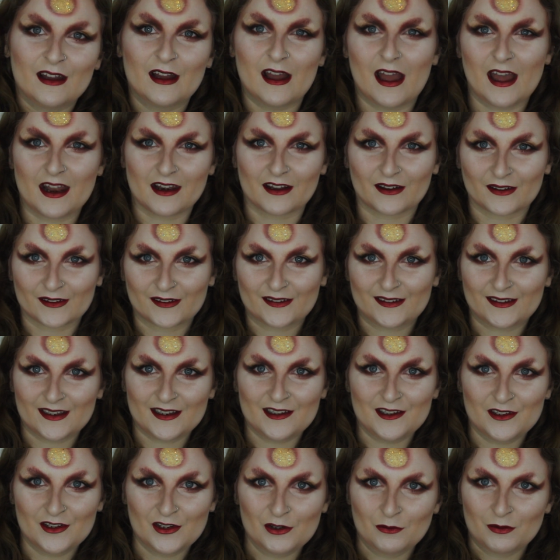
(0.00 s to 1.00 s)
And I'll
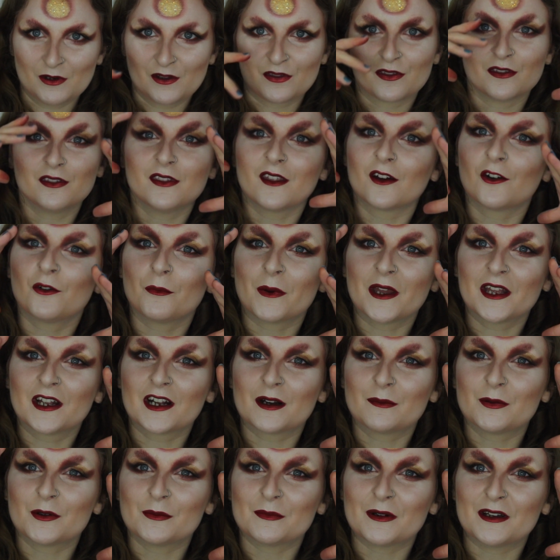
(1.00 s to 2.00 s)
see you with no
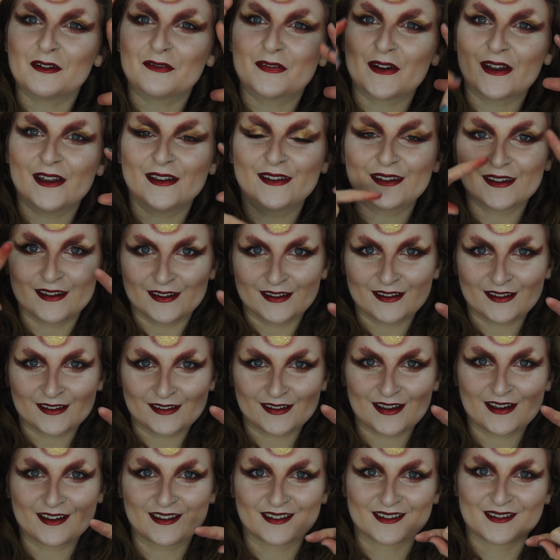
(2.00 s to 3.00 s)
makeup on my face in a
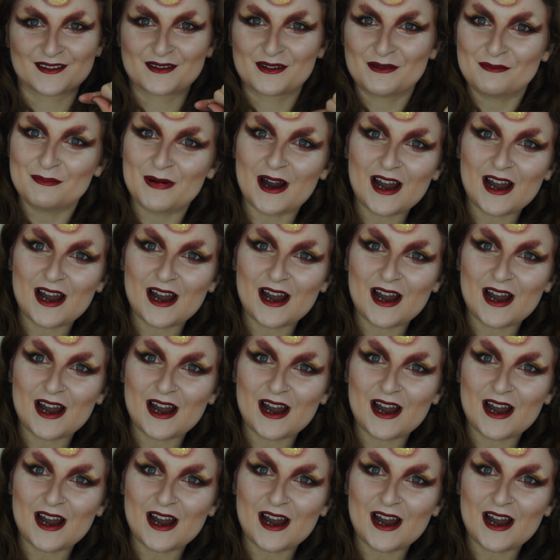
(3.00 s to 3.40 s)
second.